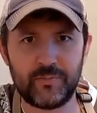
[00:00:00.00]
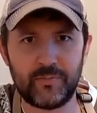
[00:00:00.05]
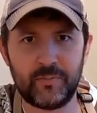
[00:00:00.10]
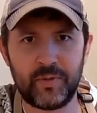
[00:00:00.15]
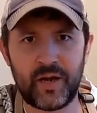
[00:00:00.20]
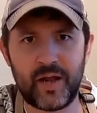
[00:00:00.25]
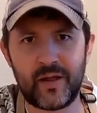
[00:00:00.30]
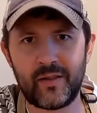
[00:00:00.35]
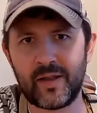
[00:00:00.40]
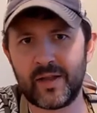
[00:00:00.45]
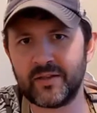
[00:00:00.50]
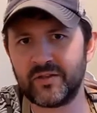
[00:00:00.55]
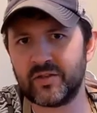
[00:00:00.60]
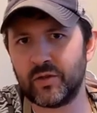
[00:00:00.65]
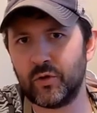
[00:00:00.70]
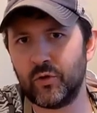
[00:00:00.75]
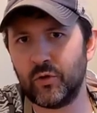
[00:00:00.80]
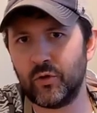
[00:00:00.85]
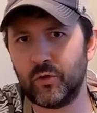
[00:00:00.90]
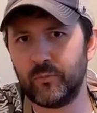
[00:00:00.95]
but I like
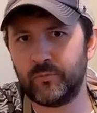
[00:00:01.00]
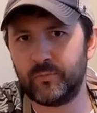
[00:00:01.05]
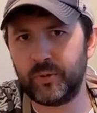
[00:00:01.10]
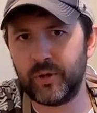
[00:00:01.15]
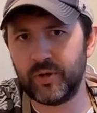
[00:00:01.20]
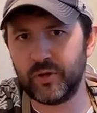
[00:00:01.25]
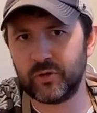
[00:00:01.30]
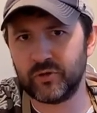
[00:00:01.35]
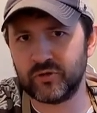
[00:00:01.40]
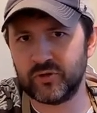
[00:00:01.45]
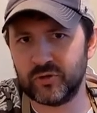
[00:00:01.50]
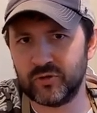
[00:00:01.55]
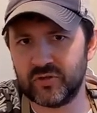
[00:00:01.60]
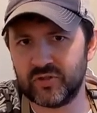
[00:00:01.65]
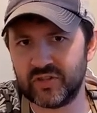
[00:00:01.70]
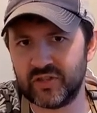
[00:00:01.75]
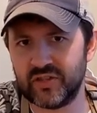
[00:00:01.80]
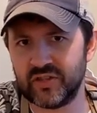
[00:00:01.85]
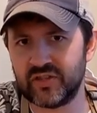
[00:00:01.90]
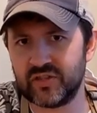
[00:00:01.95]
to hold pickle
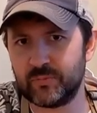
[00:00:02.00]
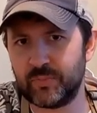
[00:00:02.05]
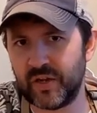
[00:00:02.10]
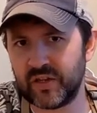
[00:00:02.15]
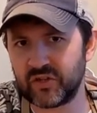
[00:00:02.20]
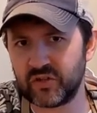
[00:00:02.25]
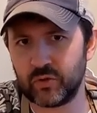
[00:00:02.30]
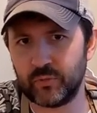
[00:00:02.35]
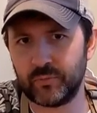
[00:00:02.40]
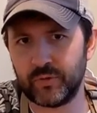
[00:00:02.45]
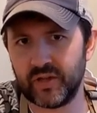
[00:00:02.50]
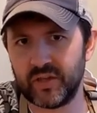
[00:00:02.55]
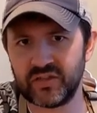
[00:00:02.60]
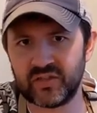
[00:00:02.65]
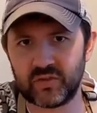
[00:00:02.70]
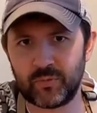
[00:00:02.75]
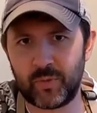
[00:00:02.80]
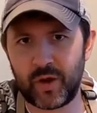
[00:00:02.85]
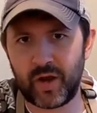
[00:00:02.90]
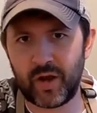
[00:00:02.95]
juice in a special
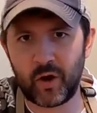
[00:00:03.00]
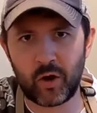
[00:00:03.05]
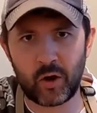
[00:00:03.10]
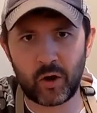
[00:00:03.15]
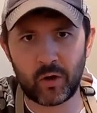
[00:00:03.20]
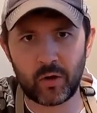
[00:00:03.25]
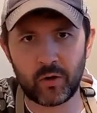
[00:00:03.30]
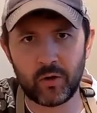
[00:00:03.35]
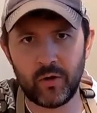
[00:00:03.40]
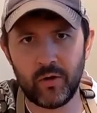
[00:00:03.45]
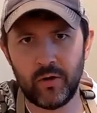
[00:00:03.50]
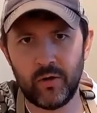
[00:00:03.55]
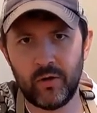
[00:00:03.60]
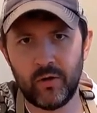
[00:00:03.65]
place in my heart